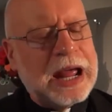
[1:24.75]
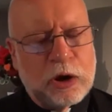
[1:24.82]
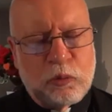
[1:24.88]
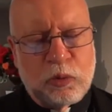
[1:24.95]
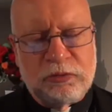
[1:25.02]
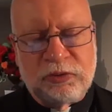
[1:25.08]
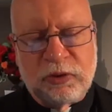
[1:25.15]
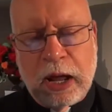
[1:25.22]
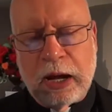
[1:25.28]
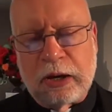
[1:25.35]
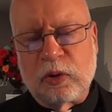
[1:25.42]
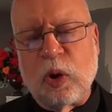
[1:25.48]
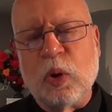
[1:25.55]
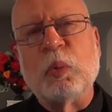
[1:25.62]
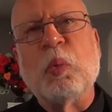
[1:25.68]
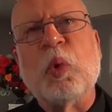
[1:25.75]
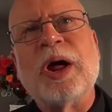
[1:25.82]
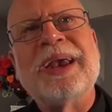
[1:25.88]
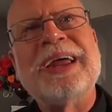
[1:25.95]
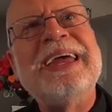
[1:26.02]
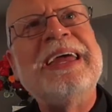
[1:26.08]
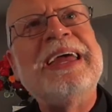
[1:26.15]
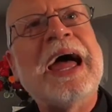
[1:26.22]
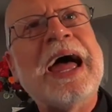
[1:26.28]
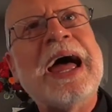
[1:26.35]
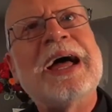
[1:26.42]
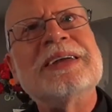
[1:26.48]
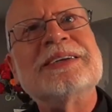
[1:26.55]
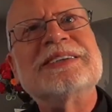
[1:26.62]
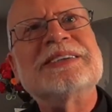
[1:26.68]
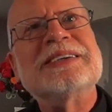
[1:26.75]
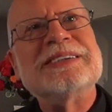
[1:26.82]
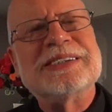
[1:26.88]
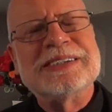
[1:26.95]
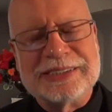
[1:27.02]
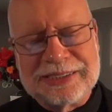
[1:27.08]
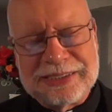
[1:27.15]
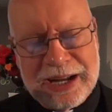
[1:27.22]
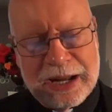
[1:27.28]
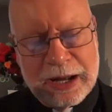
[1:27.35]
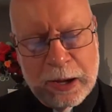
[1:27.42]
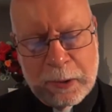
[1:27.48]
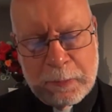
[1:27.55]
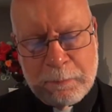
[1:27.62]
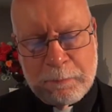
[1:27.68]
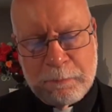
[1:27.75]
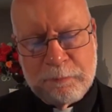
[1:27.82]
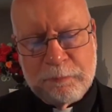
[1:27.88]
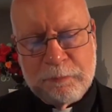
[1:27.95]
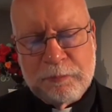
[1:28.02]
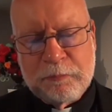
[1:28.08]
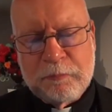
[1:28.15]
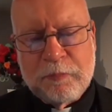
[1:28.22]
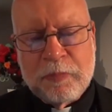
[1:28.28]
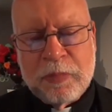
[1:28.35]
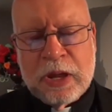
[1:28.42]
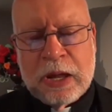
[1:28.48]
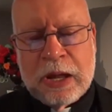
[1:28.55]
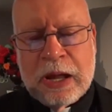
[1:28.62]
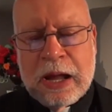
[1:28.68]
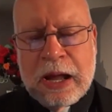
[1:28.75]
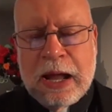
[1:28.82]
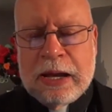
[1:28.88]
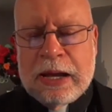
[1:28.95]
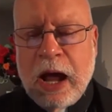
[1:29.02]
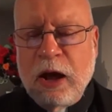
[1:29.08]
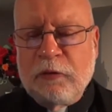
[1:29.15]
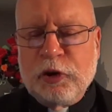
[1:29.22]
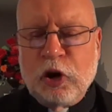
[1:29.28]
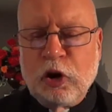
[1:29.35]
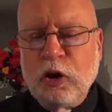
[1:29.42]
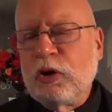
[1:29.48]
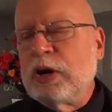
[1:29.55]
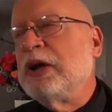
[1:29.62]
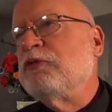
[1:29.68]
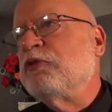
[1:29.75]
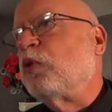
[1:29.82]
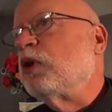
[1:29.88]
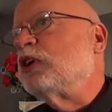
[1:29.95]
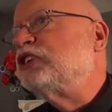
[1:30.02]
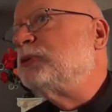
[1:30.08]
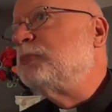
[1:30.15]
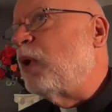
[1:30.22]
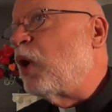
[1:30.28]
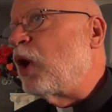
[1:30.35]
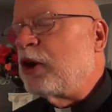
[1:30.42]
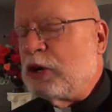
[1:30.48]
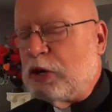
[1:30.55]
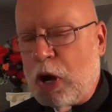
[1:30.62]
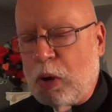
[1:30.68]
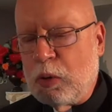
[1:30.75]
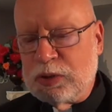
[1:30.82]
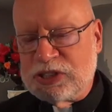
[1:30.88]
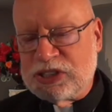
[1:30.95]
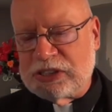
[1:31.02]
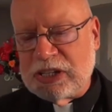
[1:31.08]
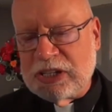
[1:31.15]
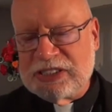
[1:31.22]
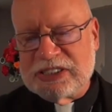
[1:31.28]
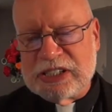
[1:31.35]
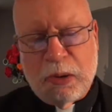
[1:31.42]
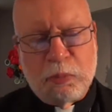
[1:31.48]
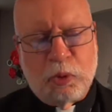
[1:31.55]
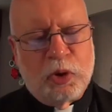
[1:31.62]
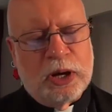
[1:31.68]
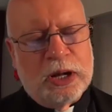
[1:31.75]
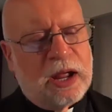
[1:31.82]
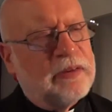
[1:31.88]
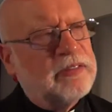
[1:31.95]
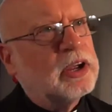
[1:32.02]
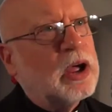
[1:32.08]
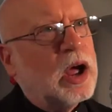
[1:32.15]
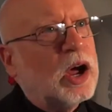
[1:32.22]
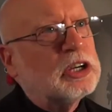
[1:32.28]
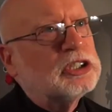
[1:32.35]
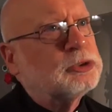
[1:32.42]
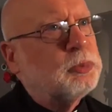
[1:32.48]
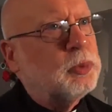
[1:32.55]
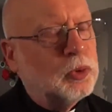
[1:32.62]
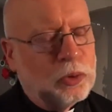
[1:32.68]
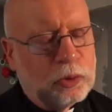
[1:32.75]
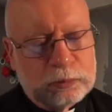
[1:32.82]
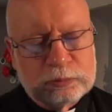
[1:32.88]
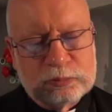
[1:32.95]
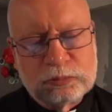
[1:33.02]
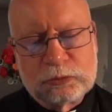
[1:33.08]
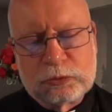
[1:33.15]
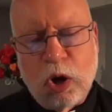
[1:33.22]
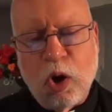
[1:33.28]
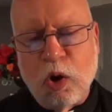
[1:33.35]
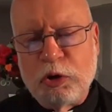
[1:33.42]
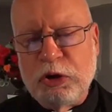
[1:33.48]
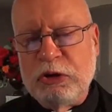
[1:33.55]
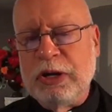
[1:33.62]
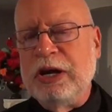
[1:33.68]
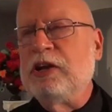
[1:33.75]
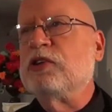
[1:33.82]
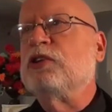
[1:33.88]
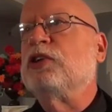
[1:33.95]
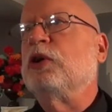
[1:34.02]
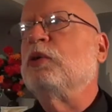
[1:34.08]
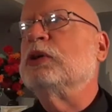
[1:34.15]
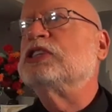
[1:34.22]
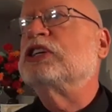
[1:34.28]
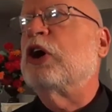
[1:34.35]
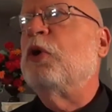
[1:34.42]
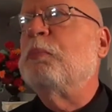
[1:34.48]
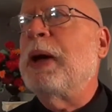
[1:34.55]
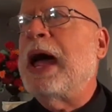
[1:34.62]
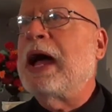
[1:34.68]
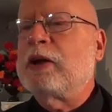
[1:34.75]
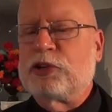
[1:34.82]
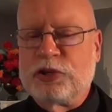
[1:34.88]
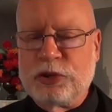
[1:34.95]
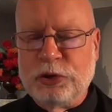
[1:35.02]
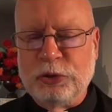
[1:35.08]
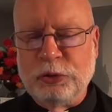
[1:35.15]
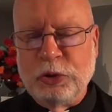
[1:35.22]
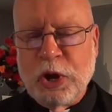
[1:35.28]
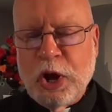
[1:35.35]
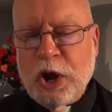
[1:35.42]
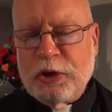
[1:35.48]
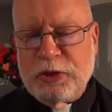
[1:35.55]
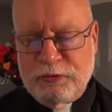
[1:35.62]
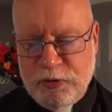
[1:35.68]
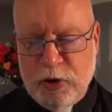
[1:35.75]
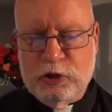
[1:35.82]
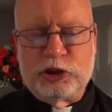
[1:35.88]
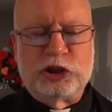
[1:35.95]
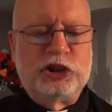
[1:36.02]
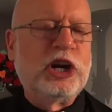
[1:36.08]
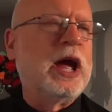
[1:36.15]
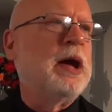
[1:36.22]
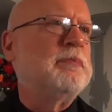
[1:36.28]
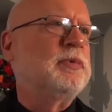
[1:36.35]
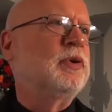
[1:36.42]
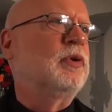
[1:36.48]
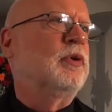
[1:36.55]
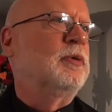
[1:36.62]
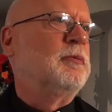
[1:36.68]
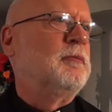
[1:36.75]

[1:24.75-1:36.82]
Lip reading: and reflect on what he has to say. Now, if you're looking for a Spark Notes summary of the gospel, all you need to do is go back to the first chapter.